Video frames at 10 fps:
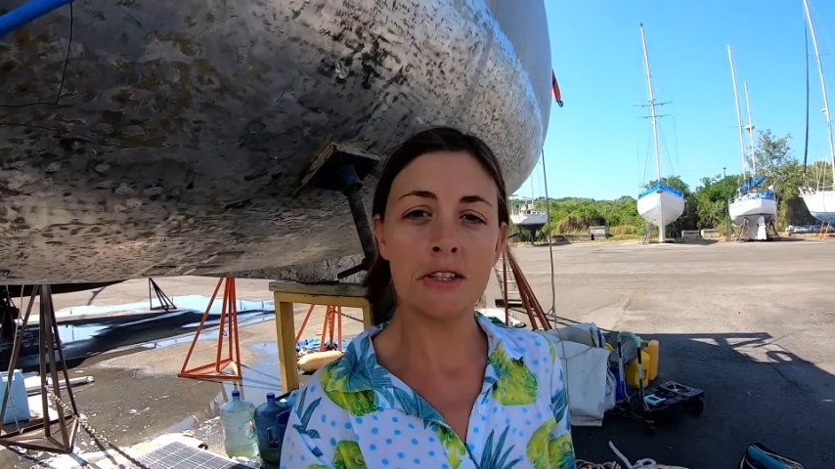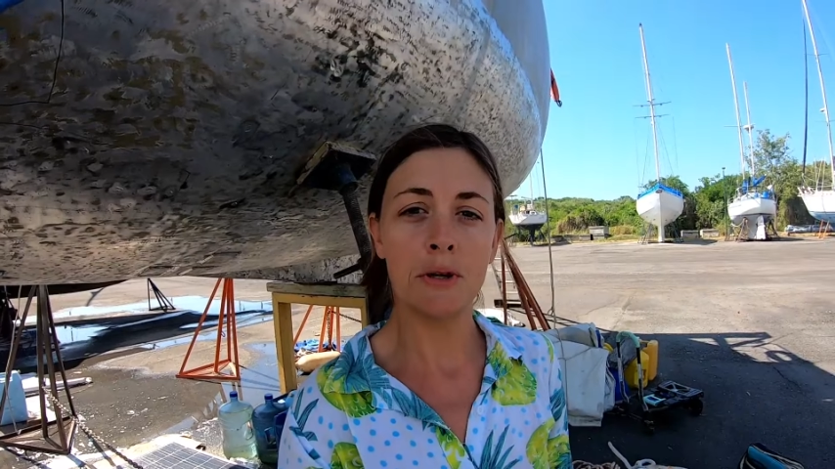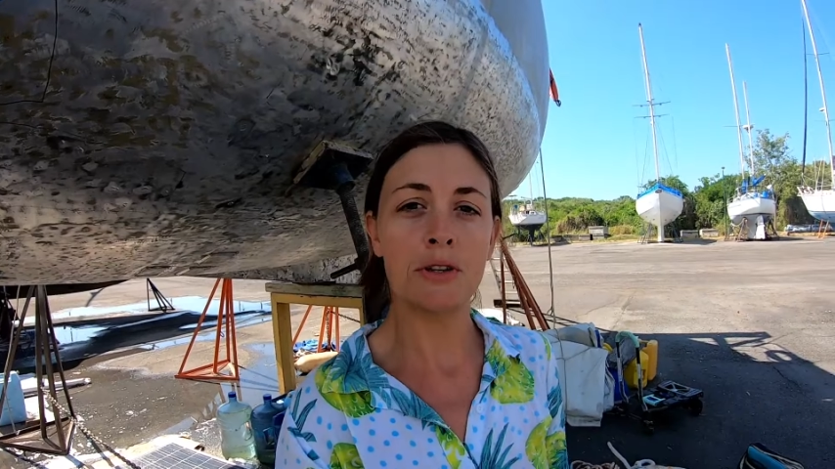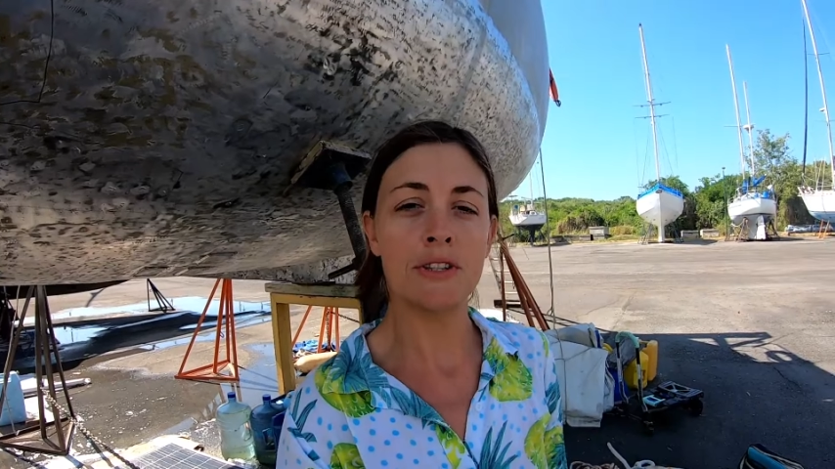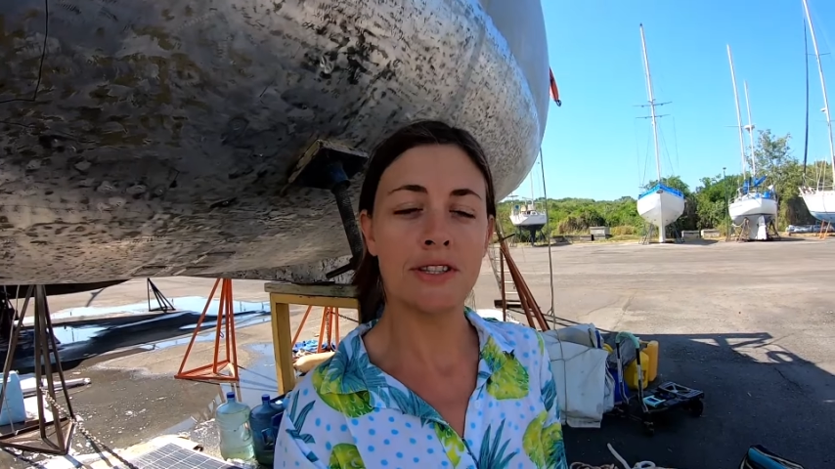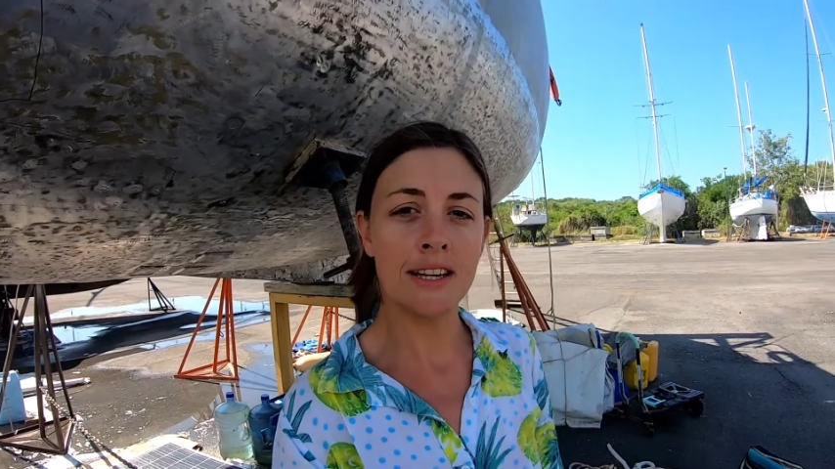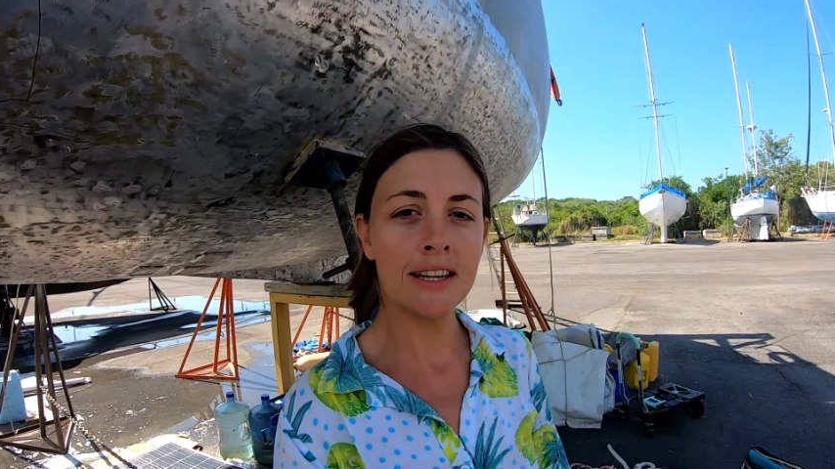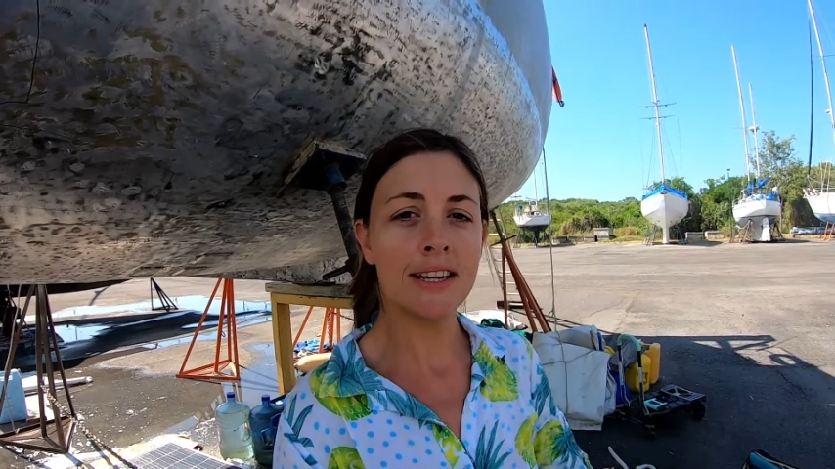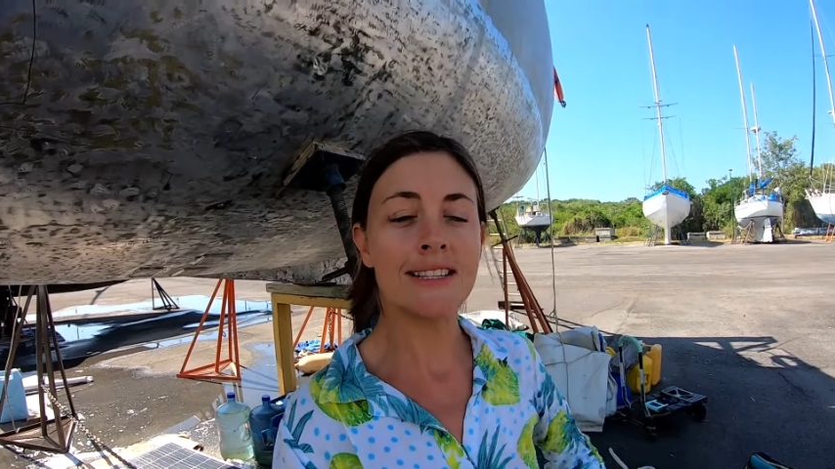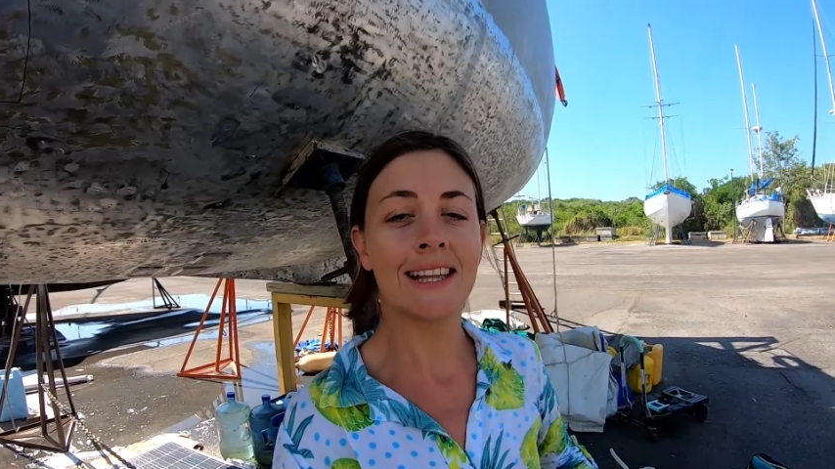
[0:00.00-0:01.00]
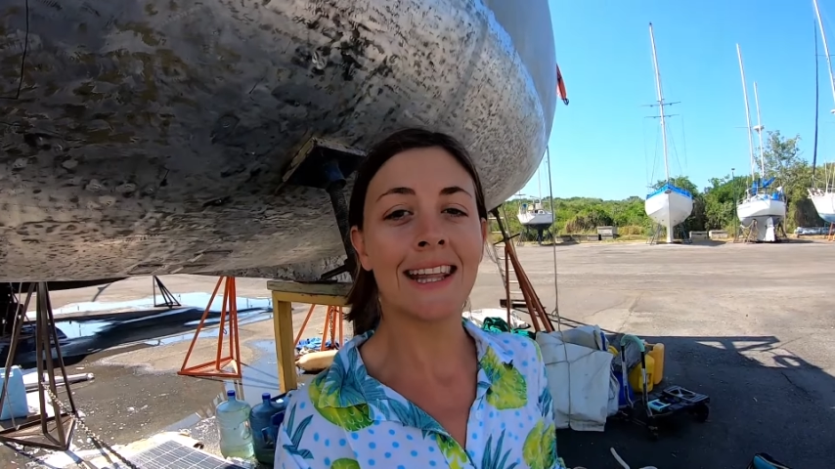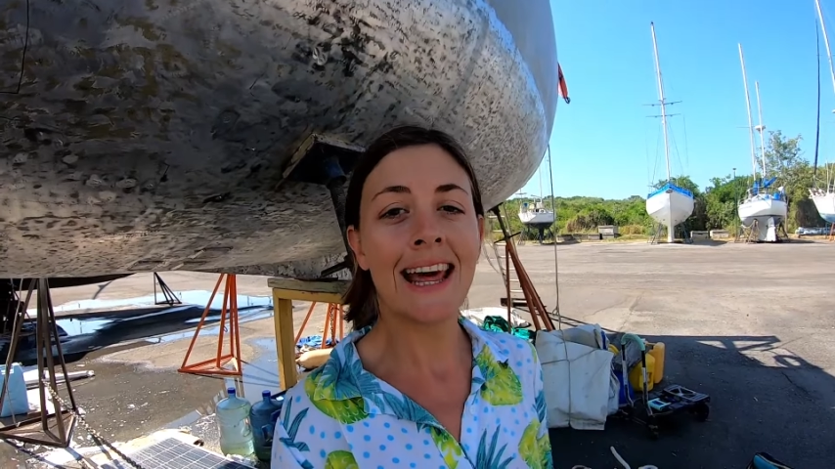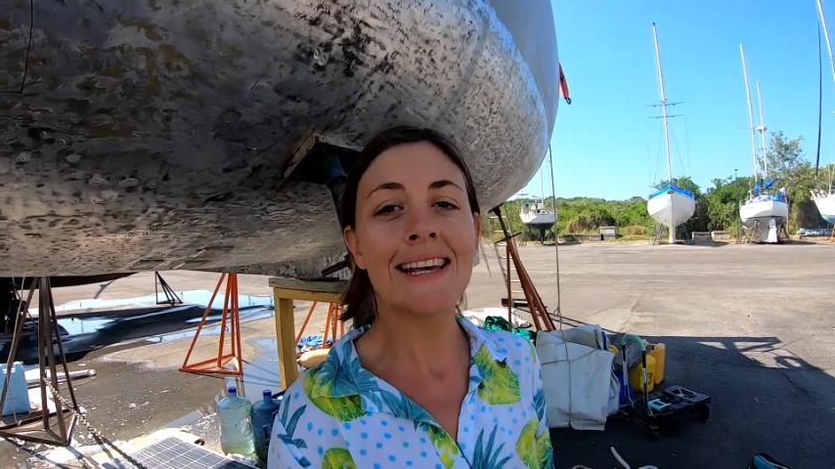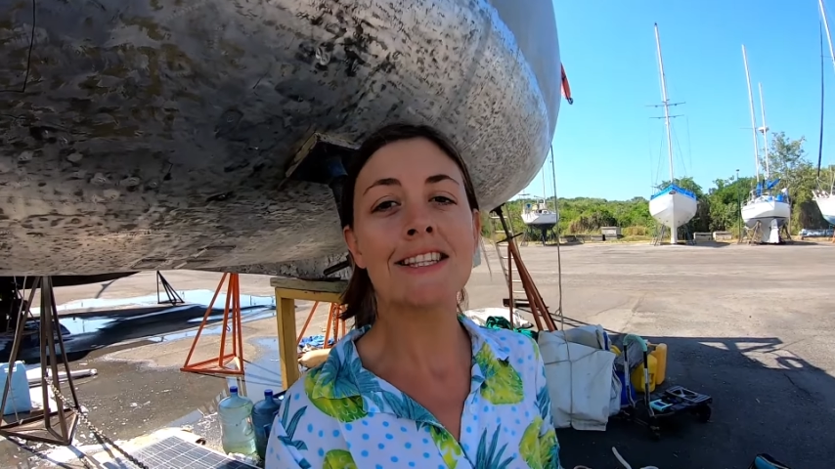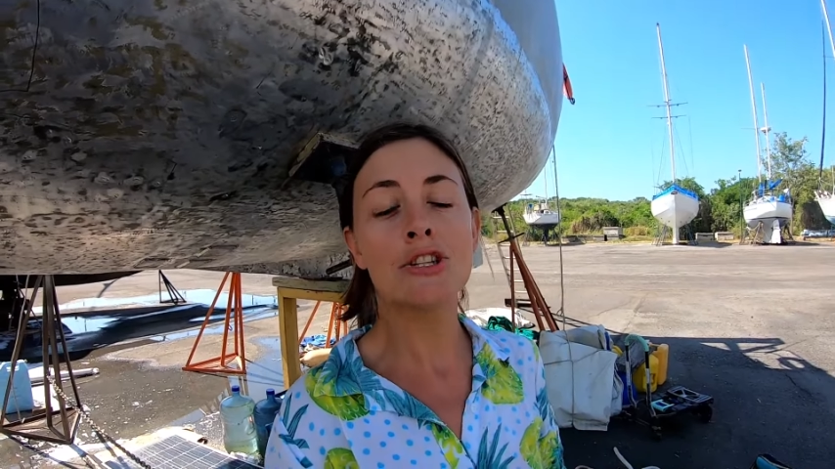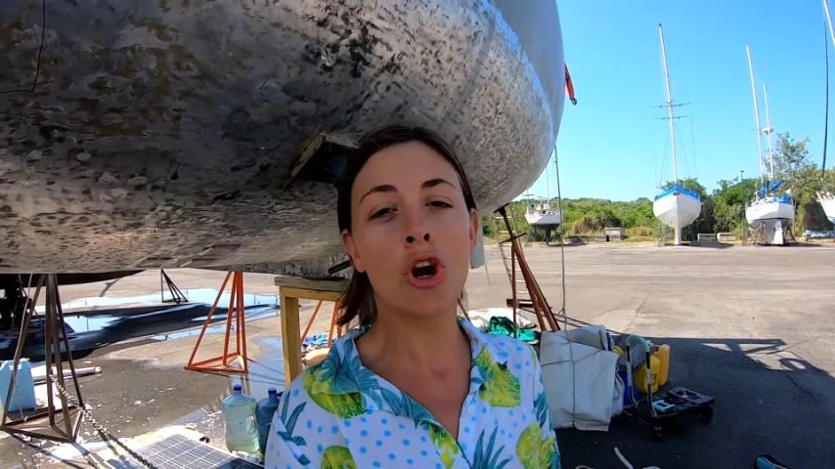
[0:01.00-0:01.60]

is because zinc is a less